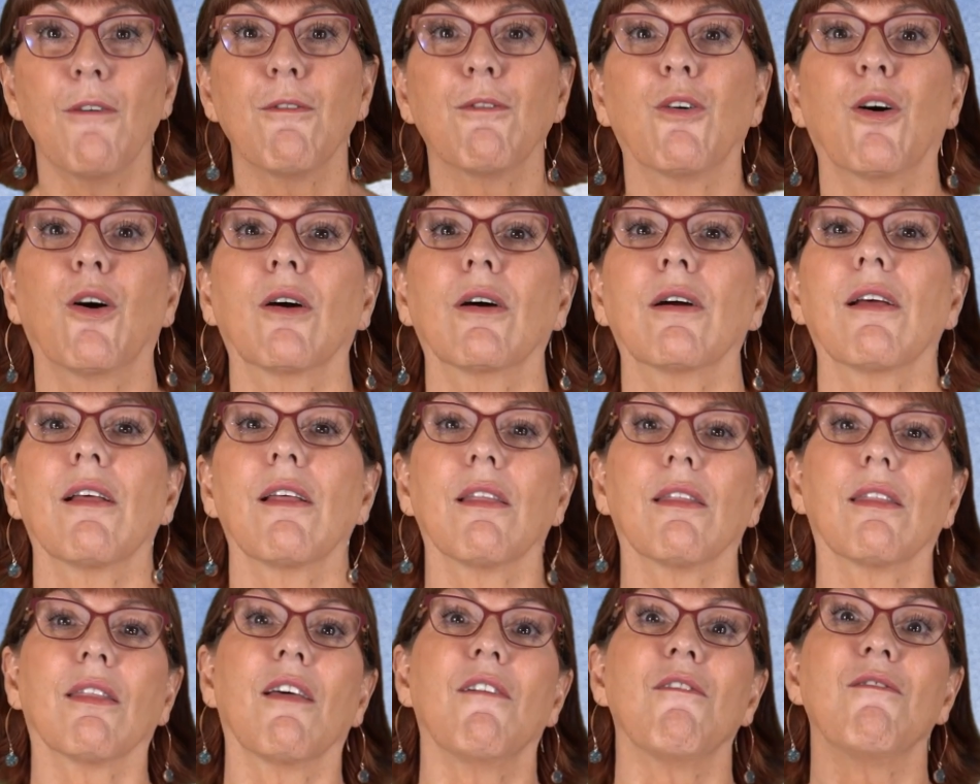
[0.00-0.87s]
for
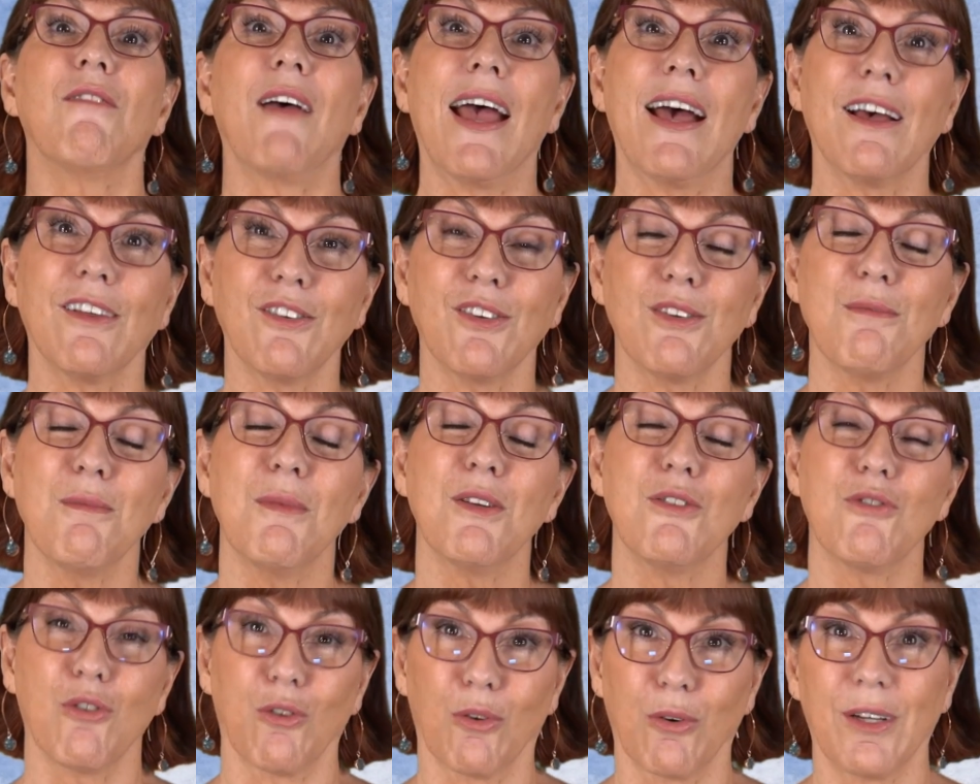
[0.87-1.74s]
the vast
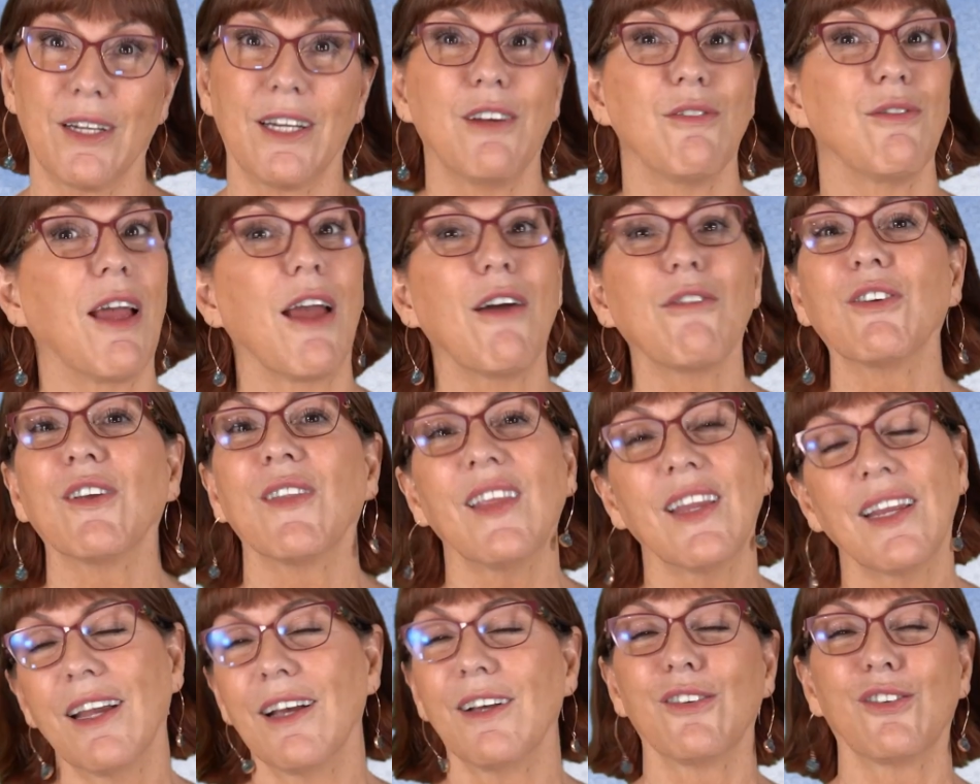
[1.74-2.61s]
majority of
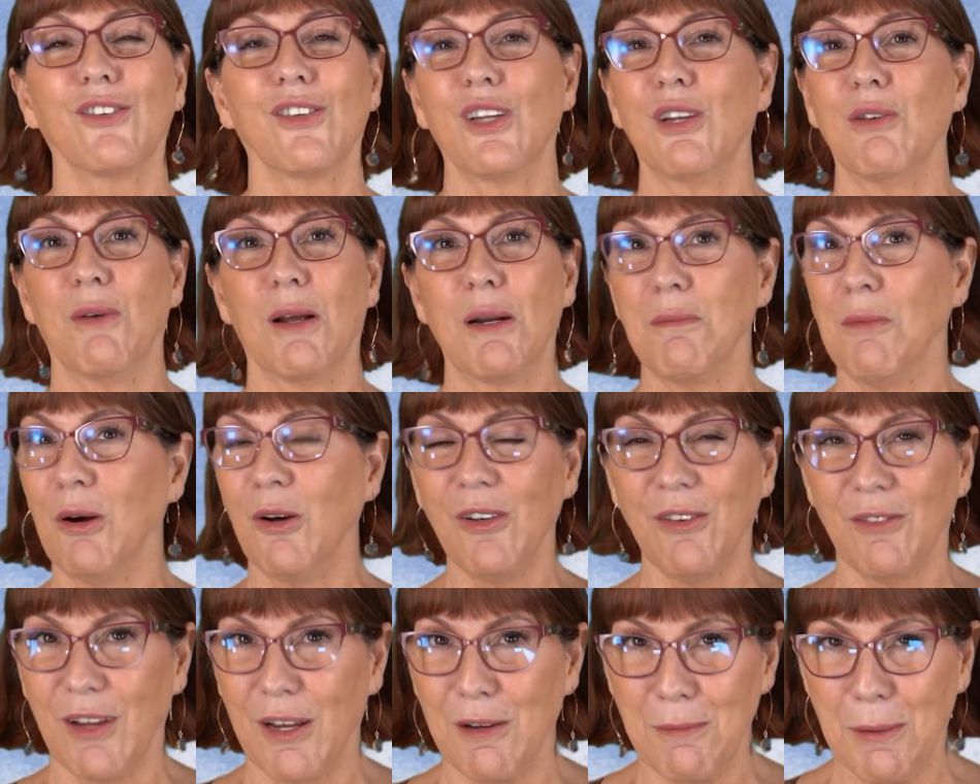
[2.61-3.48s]
everything else that you want to
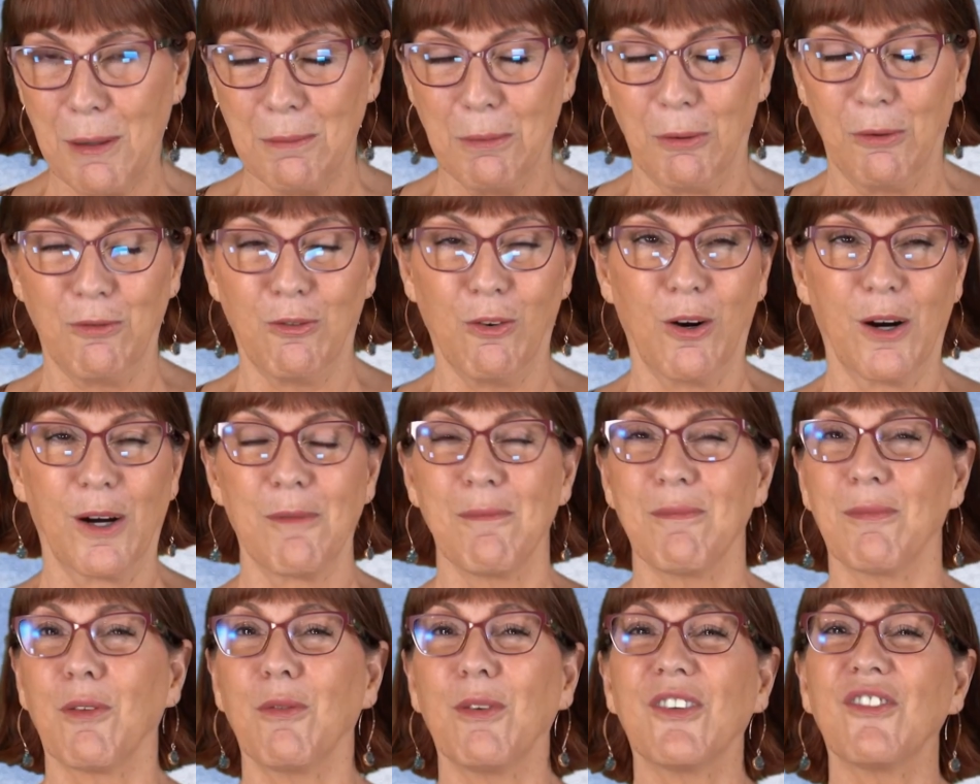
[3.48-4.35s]
motivate people
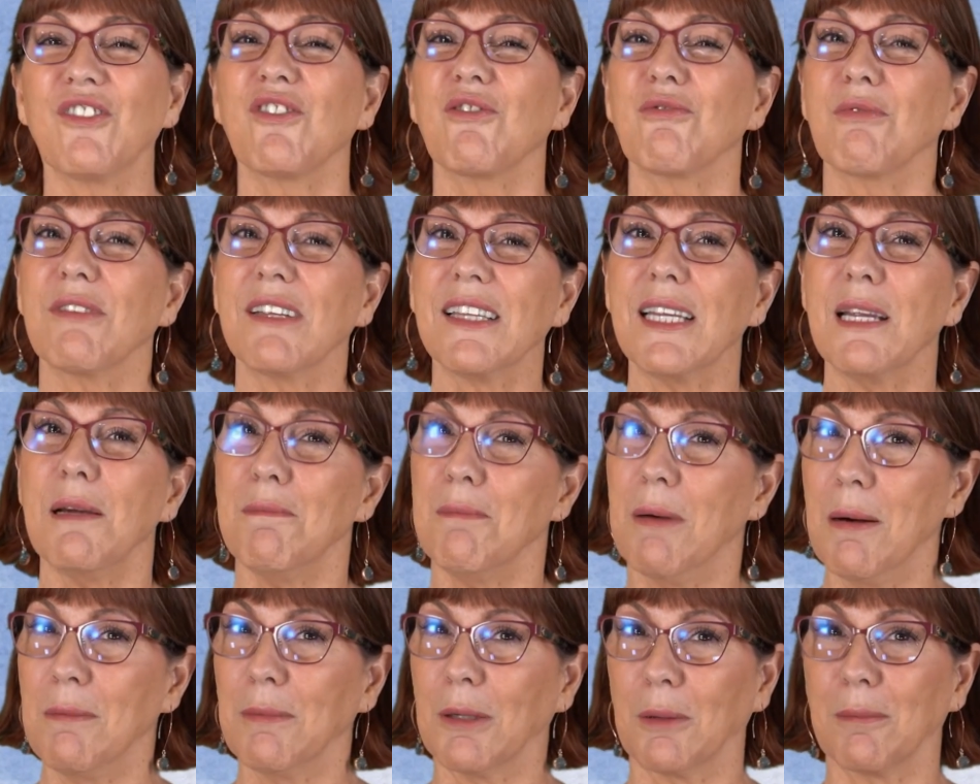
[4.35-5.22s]
for, which is really a
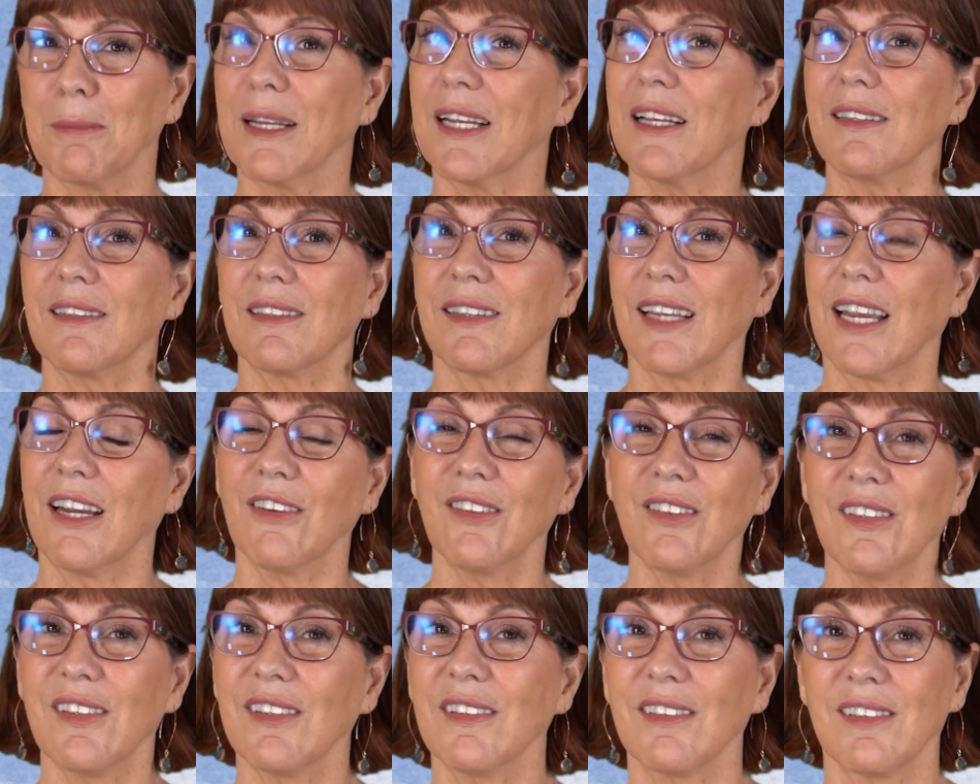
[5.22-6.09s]
bummer because
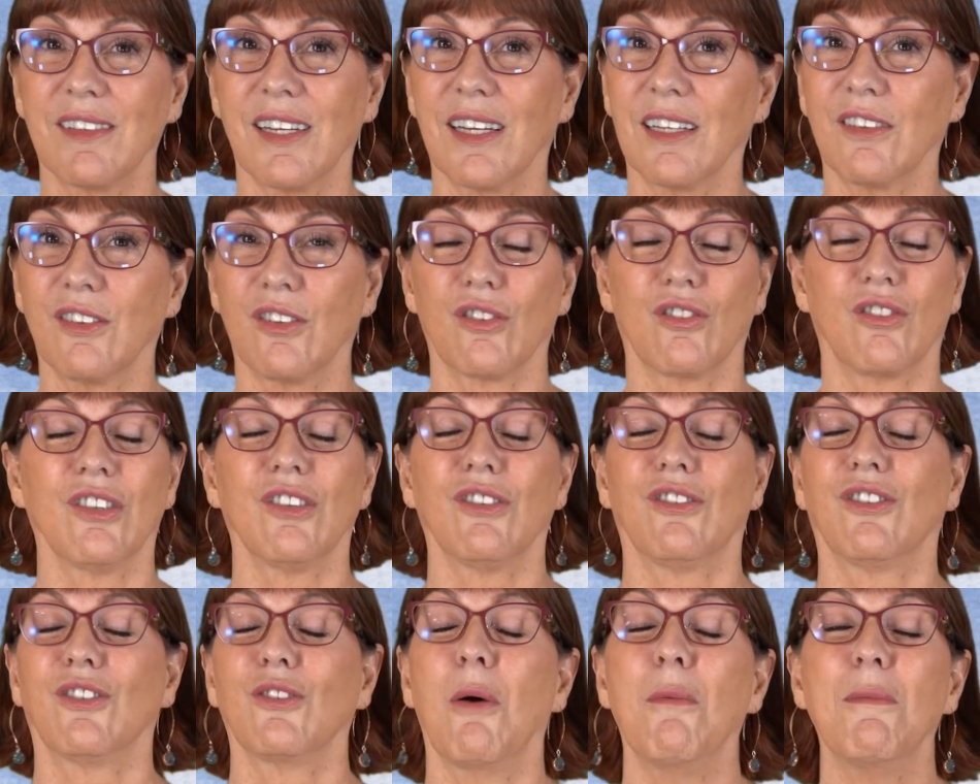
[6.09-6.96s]
carrots and sticks are
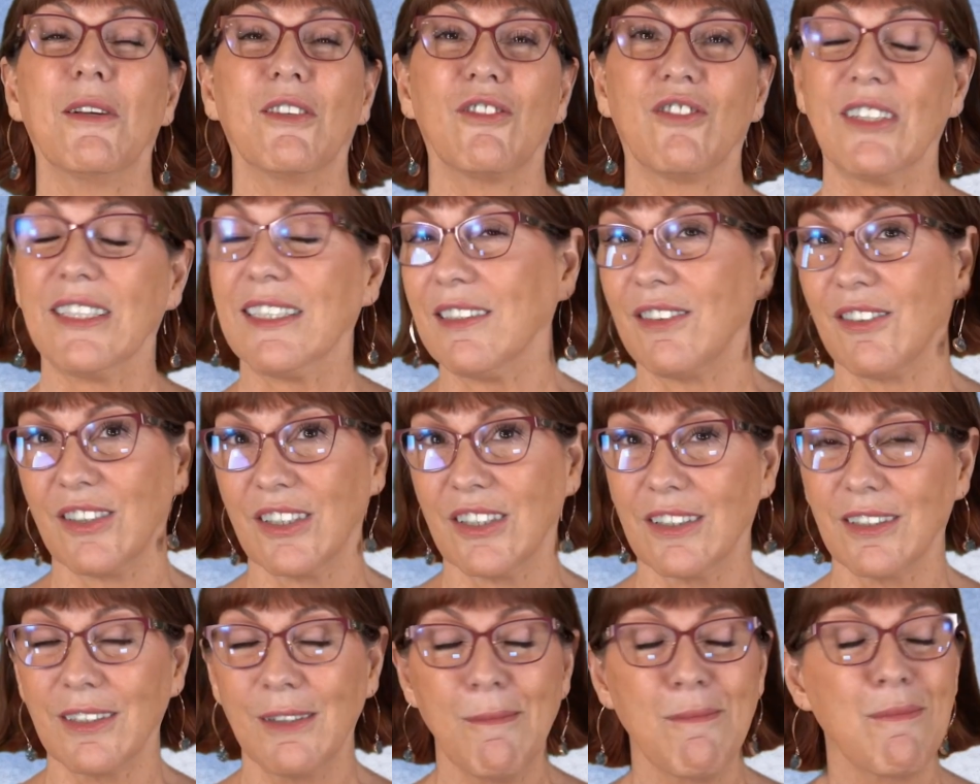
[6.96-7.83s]
just so much
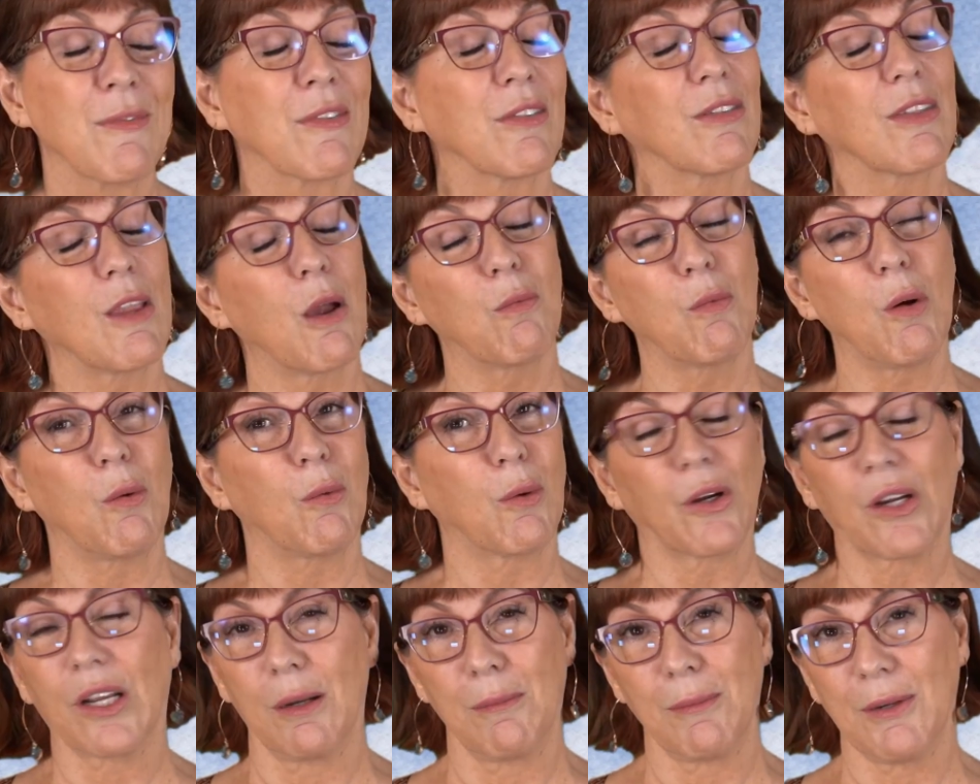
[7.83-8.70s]
easier than what
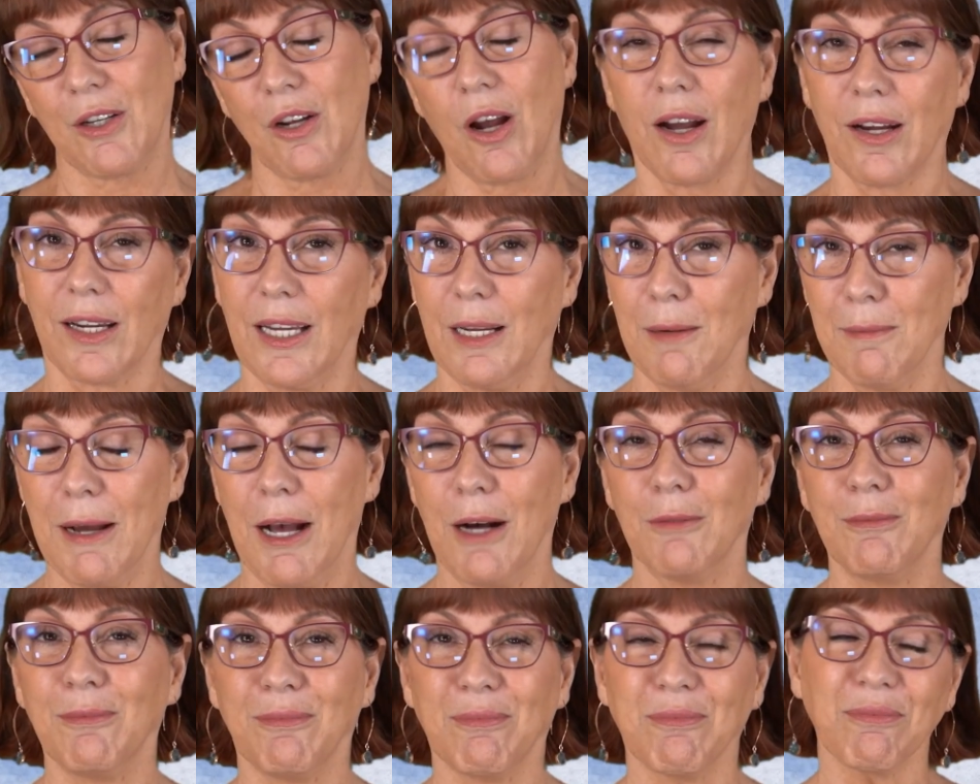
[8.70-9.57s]
we're going to be talking
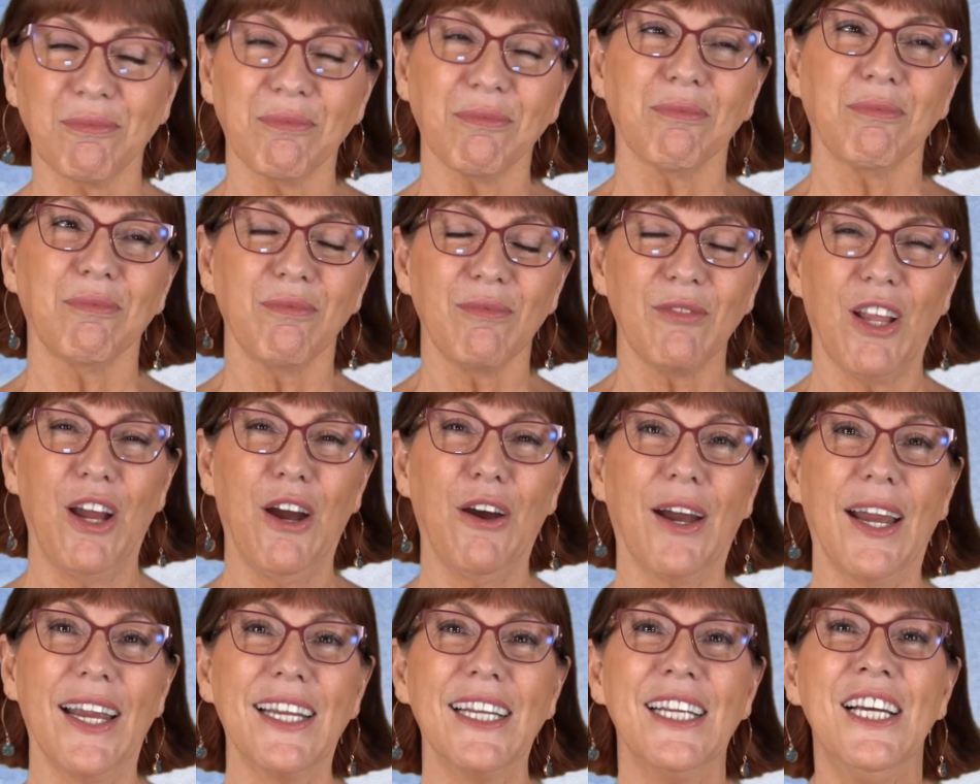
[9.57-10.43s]
about. All
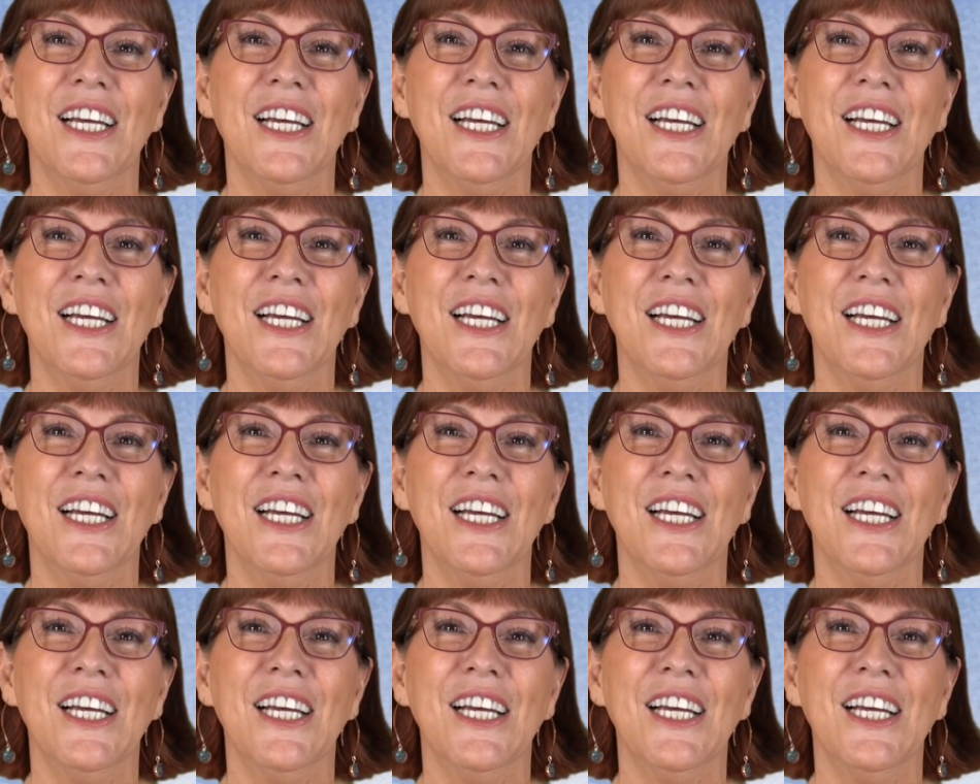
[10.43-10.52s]
right,